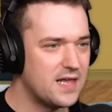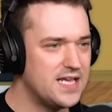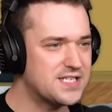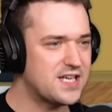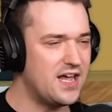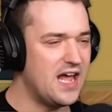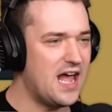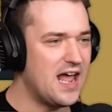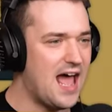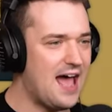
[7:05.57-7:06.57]
He's
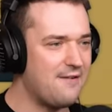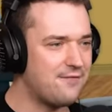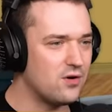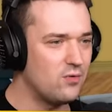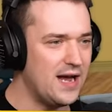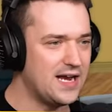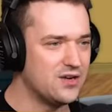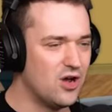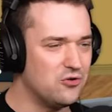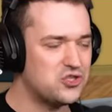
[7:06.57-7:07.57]
gonna have, wait,
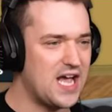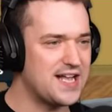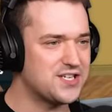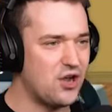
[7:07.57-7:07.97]
no change